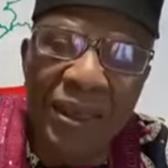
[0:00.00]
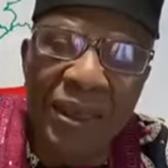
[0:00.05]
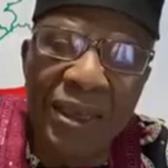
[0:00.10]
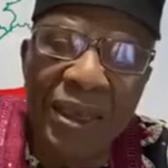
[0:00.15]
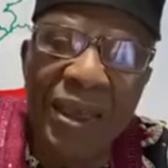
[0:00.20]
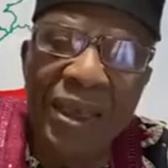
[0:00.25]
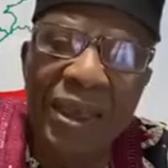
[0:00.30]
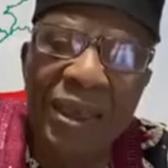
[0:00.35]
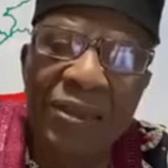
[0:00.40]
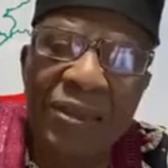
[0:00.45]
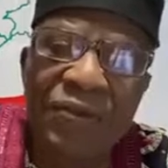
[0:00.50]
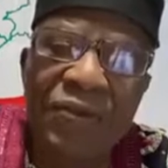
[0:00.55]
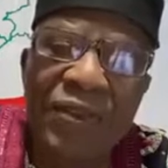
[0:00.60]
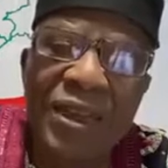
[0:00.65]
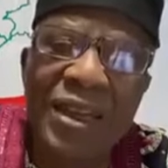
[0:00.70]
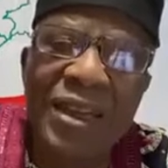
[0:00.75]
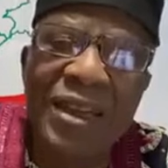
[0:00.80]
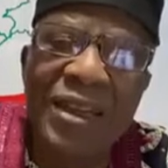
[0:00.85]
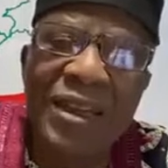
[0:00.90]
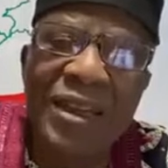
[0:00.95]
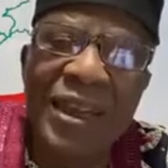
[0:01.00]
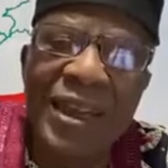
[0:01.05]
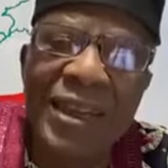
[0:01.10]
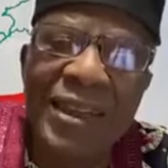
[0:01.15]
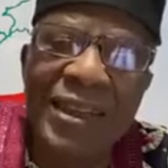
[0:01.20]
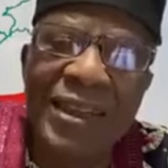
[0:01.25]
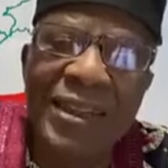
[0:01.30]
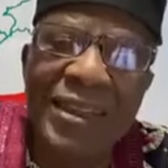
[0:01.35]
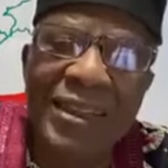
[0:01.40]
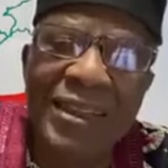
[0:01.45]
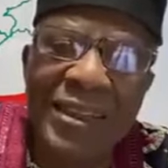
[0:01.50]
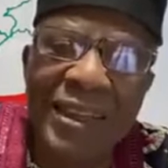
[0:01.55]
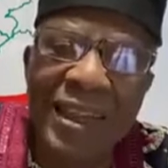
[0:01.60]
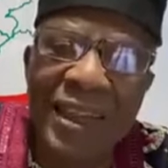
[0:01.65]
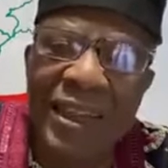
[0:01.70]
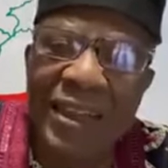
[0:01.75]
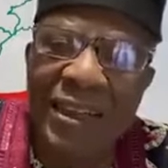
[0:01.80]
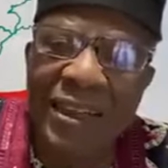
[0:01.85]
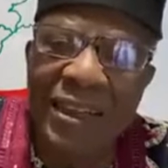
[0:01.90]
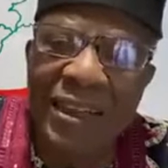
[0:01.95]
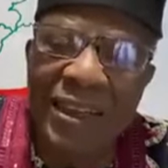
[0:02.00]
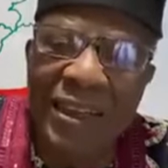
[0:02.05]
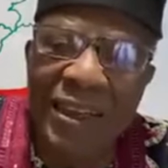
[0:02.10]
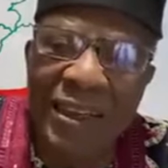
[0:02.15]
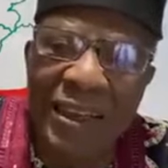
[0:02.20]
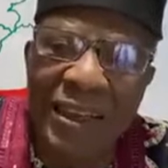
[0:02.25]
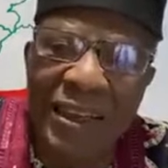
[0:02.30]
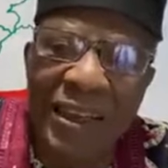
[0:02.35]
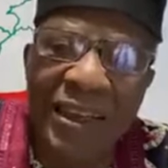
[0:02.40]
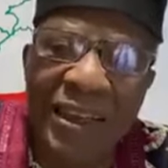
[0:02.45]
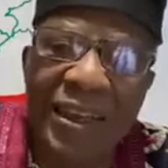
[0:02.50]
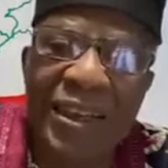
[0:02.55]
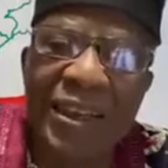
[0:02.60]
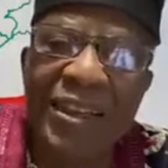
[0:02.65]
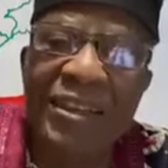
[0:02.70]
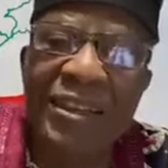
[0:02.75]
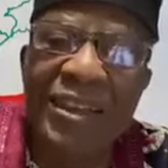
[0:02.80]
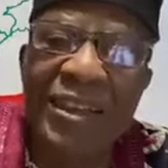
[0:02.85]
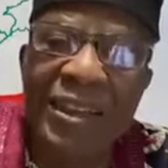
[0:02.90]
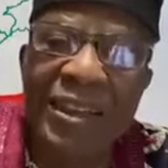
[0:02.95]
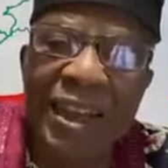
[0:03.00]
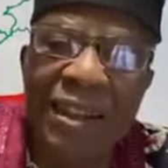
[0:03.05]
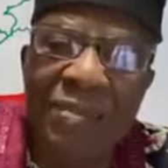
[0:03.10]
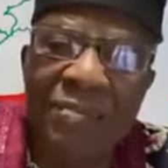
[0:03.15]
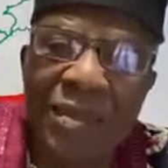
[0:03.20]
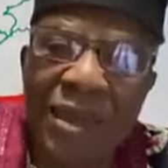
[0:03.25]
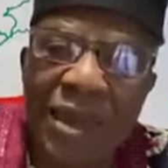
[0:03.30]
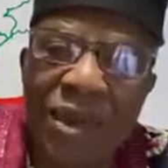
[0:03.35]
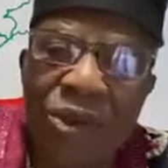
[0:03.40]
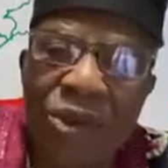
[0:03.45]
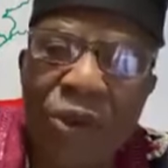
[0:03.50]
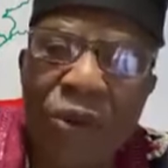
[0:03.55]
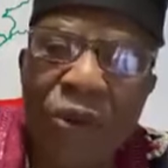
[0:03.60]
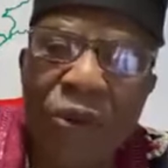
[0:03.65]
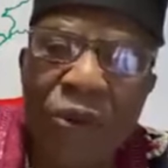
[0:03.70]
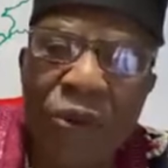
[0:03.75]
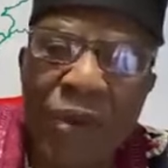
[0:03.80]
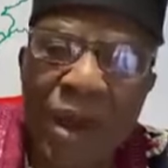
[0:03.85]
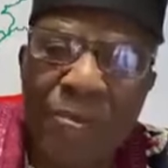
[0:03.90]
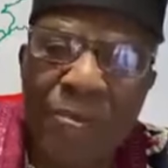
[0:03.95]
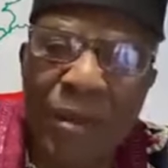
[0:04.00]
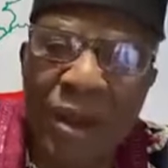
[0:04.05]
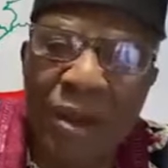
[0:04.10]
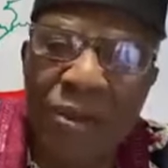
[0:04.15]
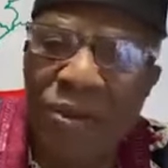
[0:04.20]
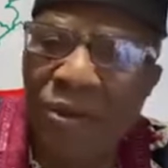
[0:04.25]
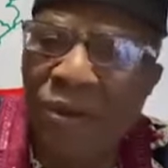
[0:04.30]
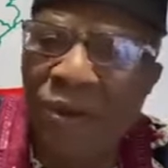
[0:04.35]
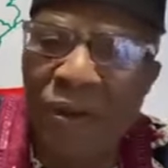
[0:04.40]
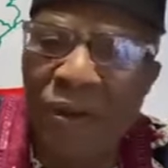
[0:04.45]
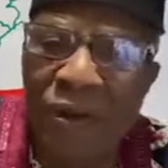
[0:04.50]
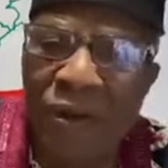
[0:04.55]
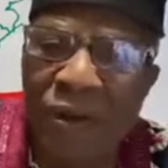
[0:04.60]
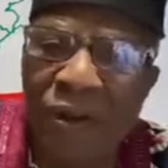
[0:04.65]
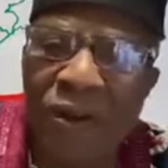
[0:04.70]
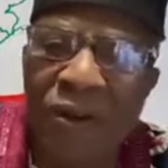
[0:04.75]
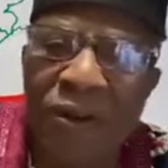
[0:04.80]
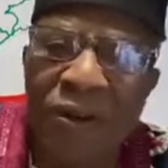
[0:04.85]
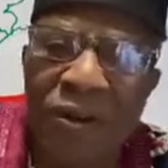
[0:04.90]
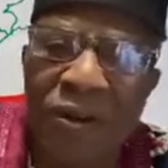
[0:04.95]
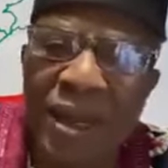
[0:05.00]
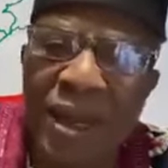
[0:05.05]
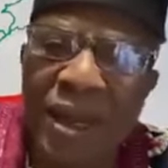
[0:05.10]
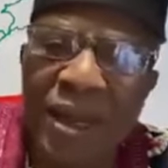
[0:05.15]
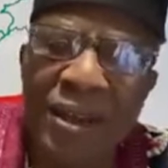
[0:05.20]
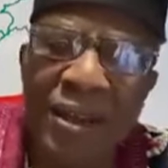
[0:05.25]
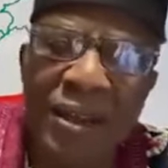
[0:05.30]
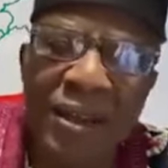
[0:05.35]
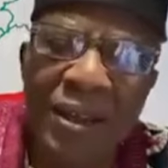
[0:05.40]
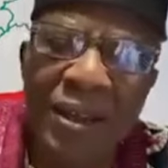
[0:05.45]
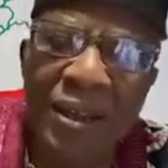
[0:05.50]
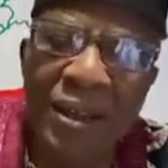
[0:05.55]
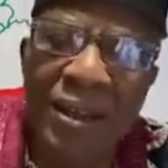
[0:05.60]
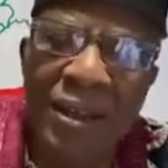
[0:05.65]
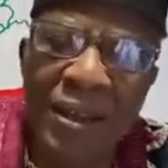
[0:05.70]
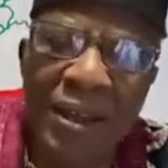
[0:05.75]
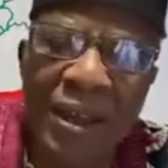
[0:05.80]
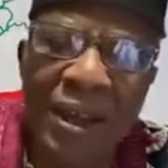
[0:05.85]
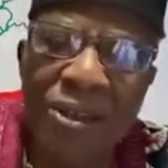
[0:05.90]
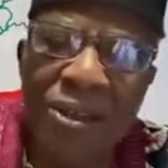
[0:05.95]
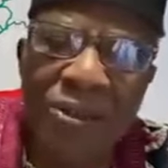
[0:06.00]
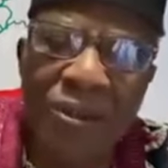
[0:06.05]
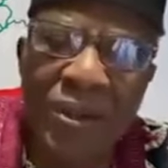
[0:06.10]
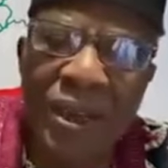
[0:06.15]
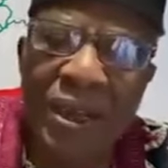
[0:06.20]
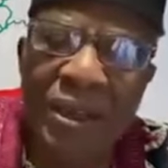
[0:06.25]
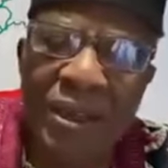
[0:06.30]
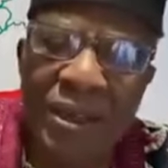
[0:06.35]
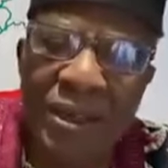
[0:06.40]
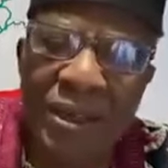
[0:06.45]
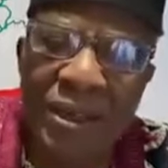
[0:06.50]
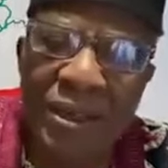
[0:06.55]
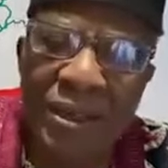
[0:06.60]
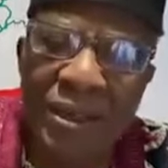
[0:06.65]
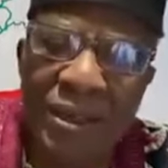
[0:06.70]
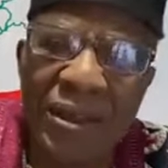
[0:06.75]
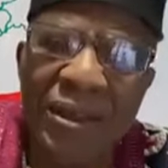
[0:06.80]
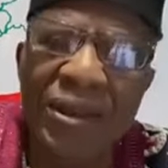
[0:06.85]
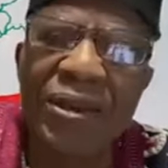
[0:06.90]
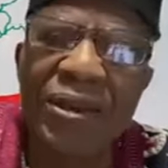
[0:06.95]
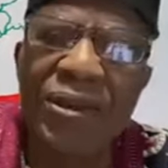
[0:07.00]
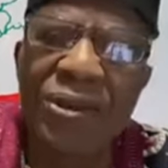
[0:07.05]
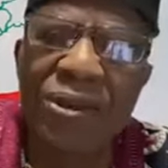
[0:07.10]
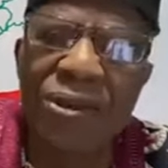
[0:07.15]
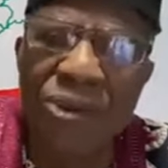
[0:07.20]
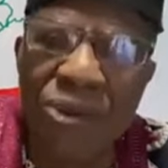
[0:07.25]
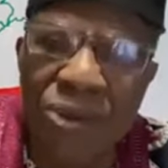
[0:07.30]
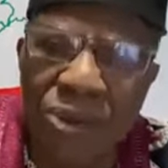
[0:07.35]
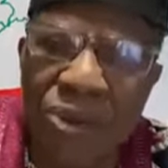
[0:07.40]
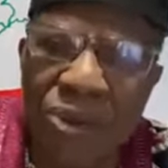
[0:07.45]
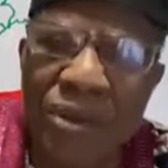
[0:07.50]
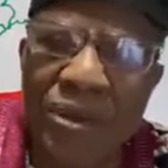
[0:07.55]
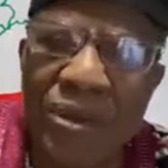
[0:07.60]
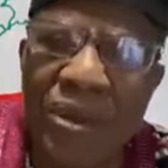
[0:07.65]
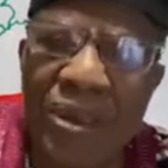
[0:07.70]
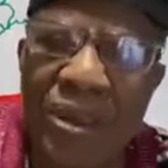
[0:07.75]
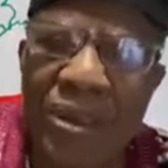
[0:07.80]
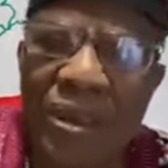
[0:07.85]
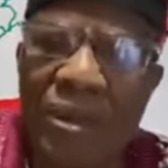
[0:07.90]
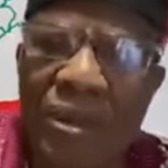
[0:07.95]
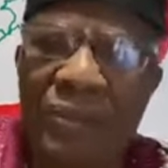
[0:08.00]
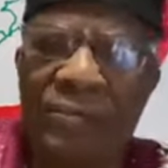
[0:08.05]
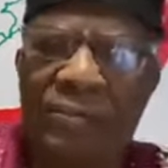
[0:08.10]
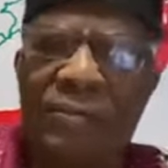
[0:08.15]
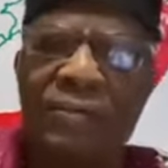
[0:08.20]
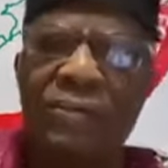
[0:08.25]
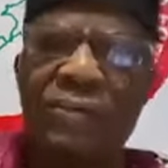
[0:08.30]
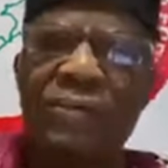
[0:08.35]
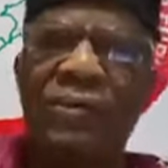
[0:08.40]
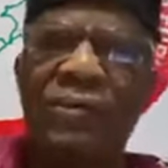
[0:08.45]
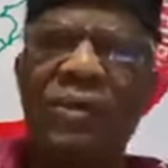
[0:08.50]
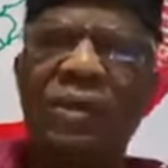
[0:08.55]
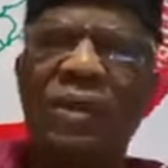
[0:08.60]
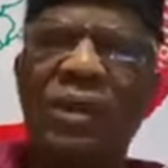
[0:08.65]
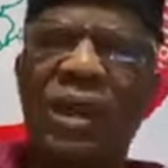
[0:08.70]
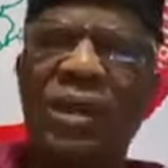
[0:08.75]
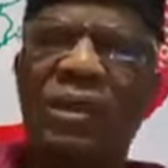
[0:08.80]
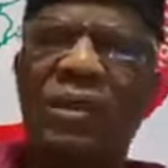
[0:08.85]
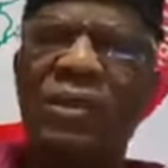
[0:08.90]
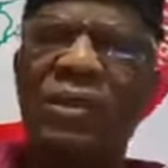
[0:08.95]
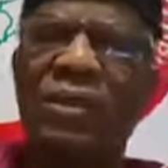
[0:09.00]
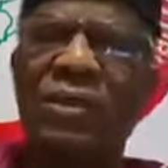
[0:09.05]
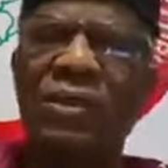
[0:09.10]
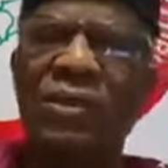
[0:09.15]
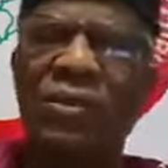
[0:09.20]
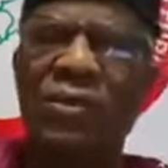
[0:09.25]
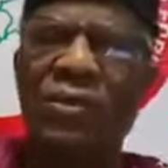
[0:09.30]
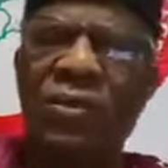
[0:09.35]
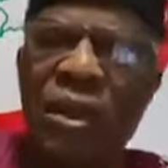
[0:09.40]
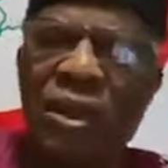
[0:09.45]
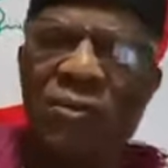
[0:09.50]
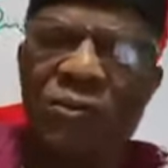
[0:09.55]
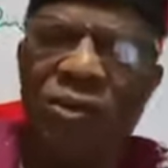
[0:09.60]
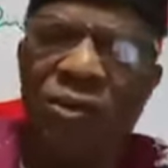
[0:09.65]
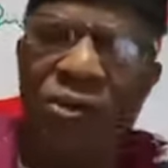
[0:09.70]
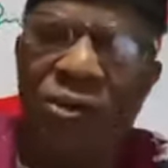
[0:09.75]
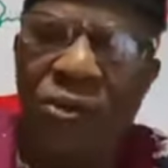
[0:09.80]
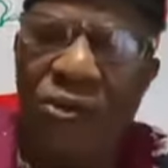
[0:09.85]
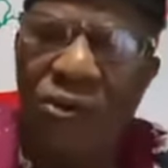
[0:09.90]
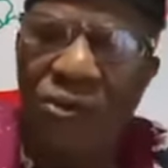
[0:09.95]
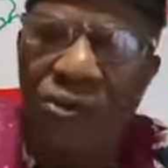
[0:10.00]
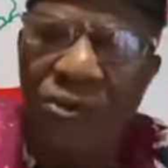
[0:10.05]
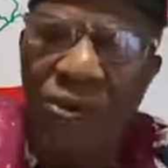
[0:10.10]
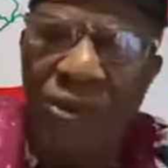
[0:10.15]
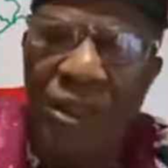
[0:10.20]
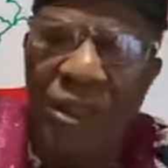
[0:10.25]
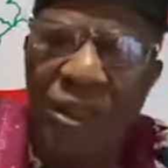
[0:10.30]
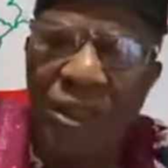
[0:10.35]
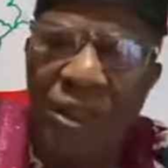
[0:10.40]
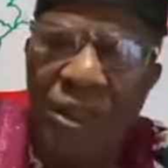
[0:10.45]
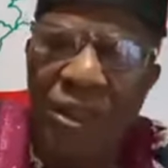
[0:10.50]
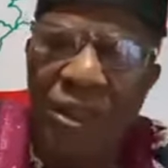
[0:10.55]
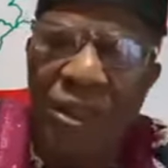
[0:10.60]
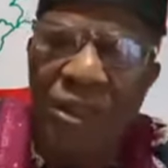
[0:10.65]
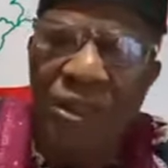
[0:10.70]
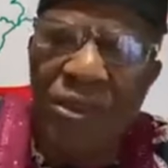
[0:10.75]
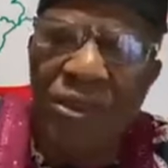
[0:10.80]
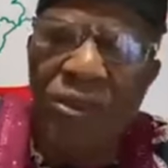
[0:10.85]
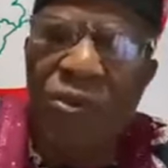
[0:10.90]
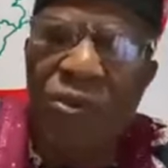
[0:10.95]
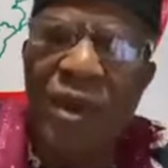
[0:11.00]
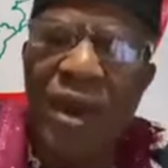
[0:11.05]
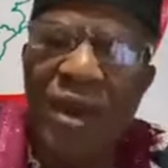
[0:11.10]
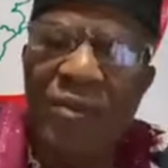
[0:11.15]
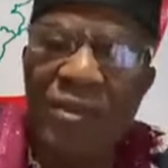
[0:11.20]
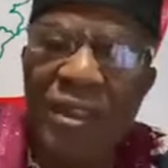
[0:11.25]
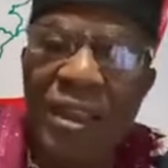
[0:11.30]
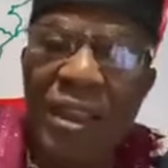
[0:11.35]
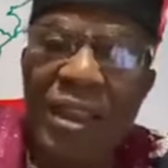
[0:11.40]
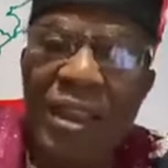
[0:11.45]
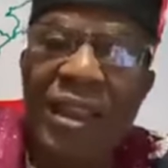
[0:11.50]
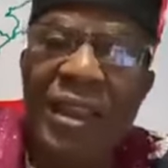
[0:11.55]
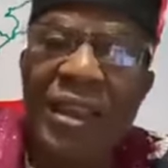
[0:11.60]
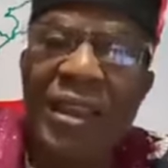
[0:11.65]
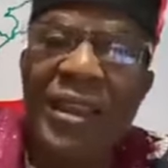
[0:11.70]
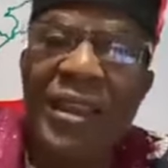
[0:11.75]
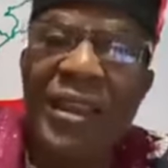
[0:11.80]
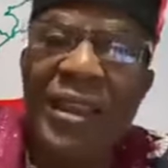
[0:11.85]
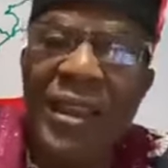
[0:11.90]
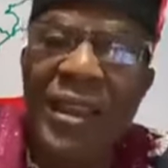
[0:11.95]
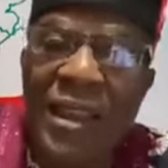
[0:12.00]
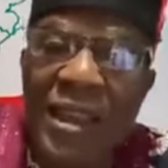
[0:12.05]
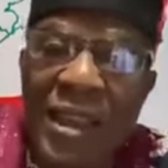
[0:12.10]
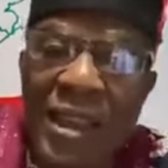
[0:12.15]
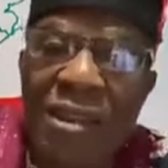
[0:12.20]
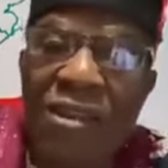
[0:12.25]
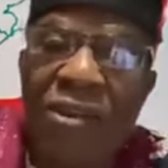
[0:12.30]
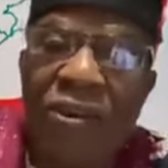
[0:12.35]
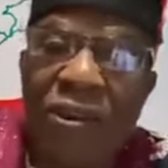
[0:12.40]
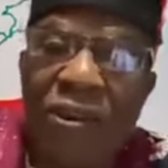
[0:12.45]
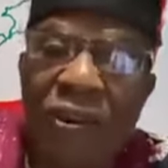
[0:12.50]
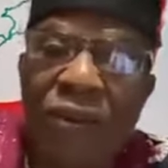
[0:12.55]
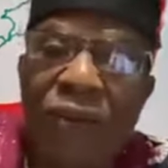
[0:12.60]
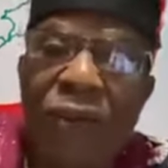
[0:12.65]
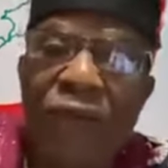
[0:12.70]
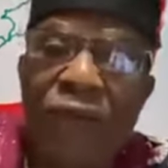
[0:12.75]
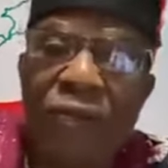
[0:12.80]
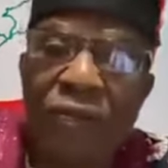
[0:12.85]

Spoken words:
He is very clandestine. He is determined to wipe out all other nationalities. Note this, that you have no country. You have the head of